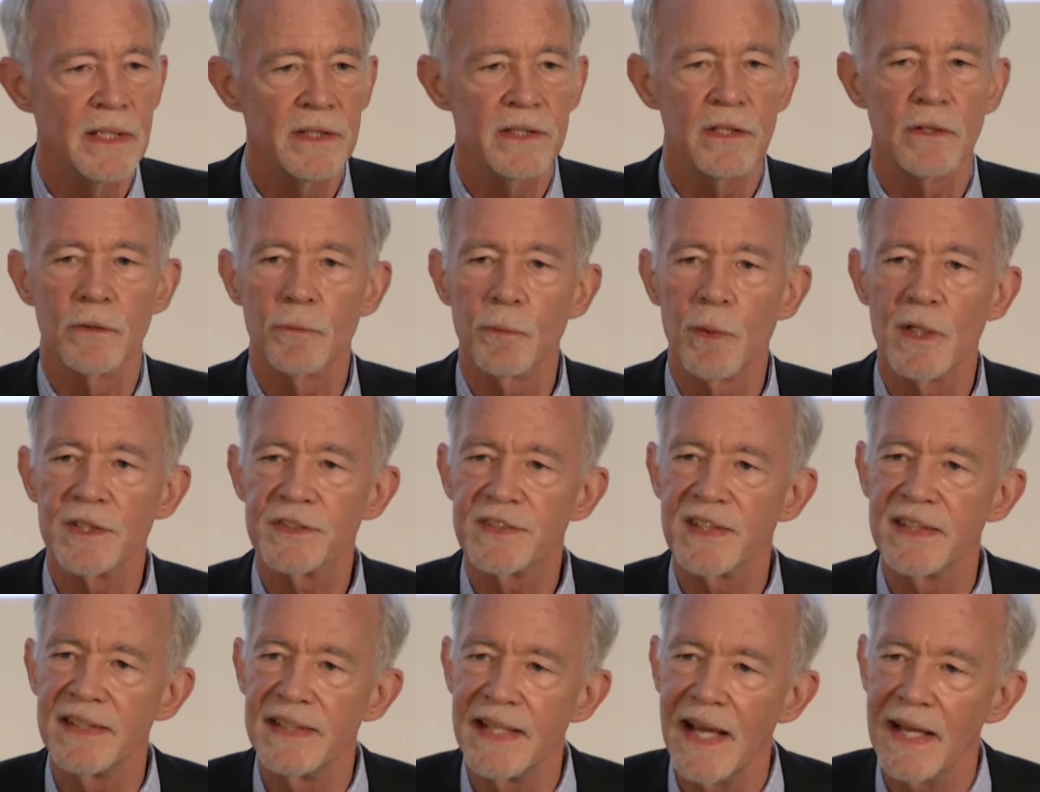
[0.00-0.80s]
There
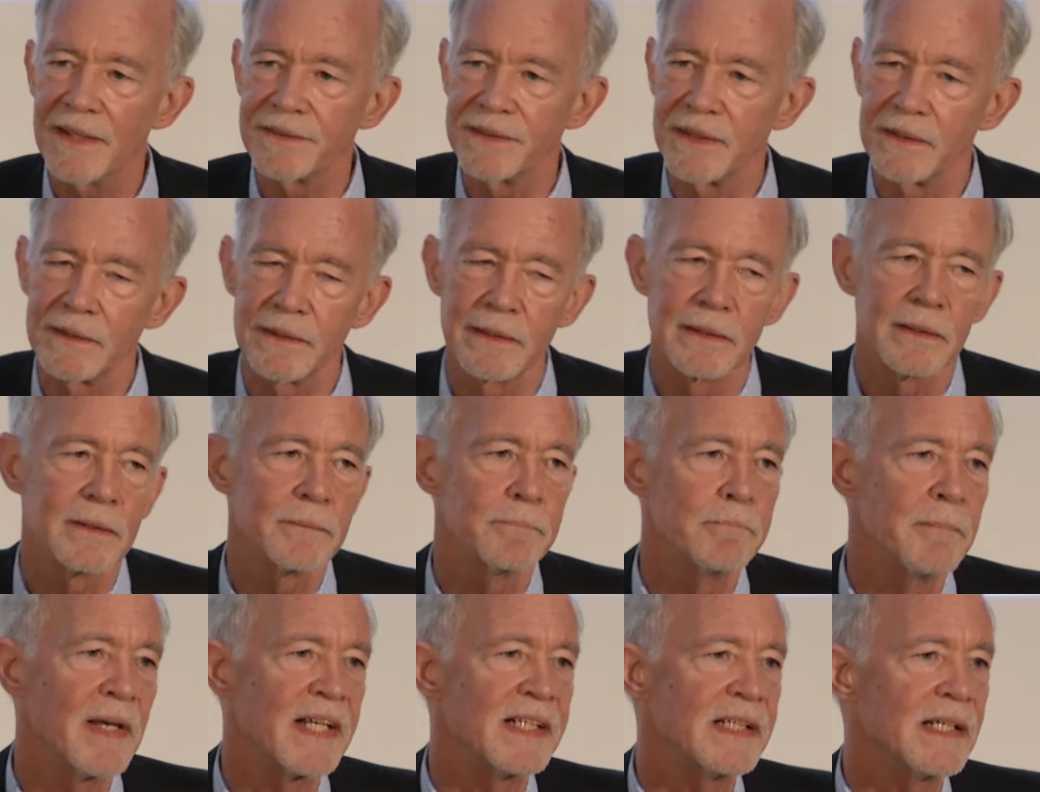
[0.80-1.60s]
was another.
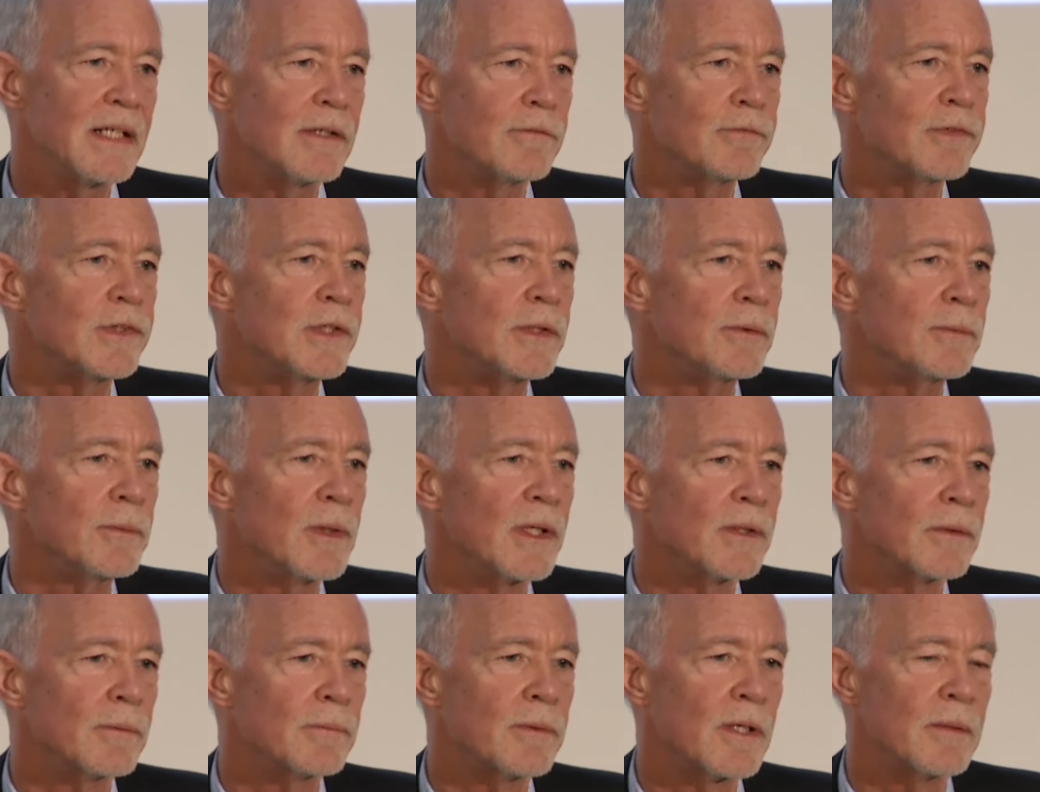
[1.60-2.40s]
Many of you
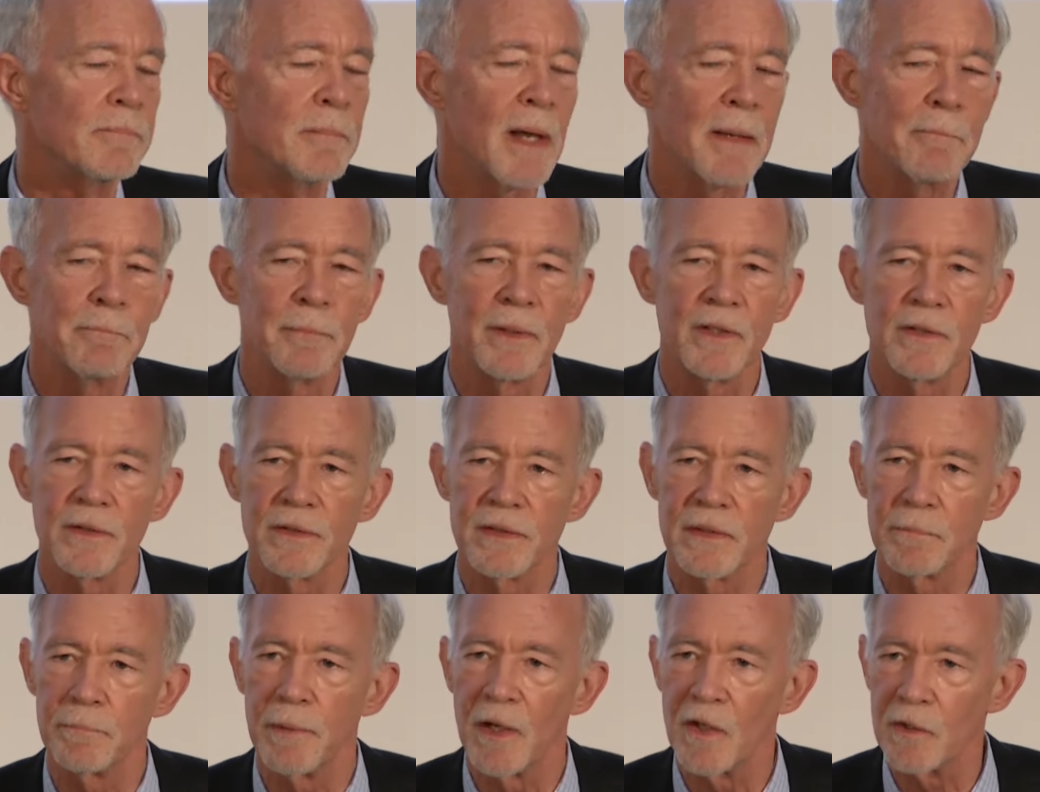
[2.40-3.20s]
will
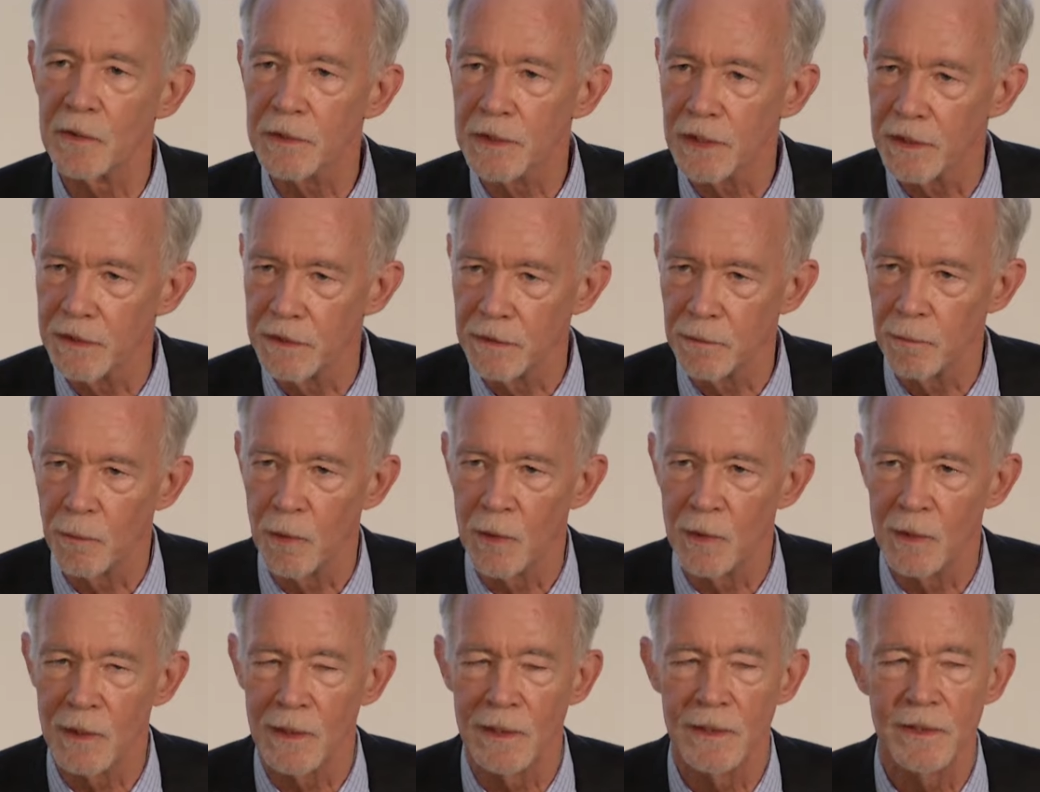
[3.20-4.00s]
remember the Balkan
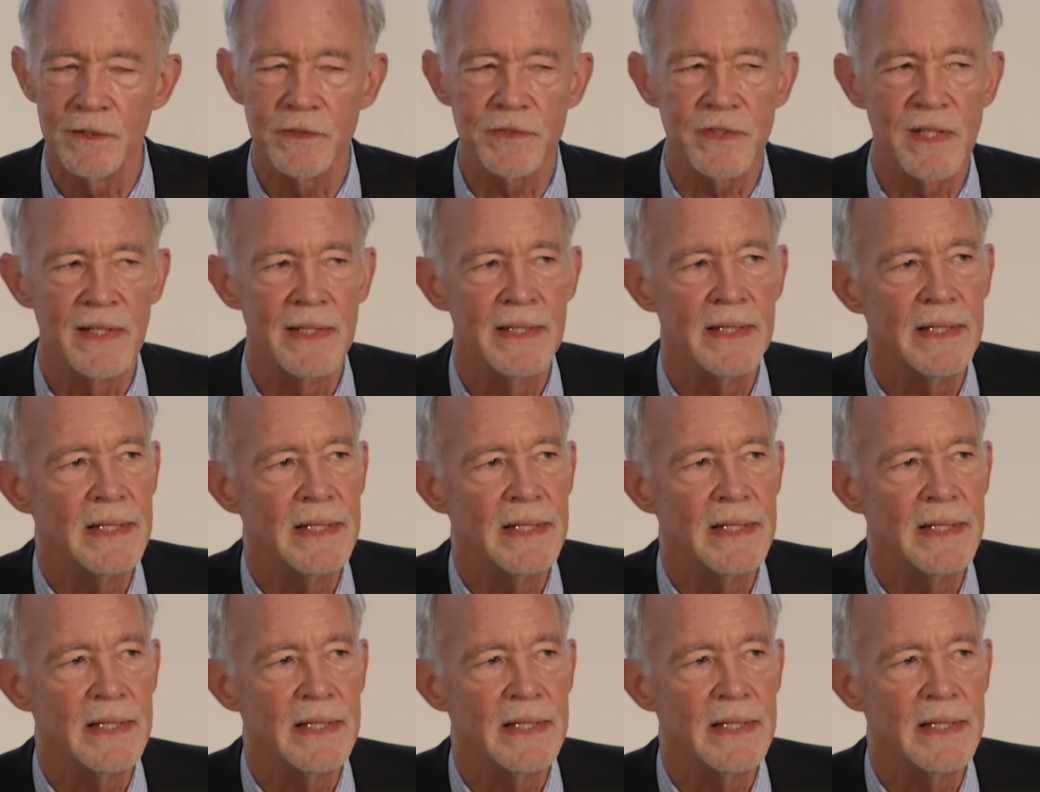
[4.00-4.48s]
Wars.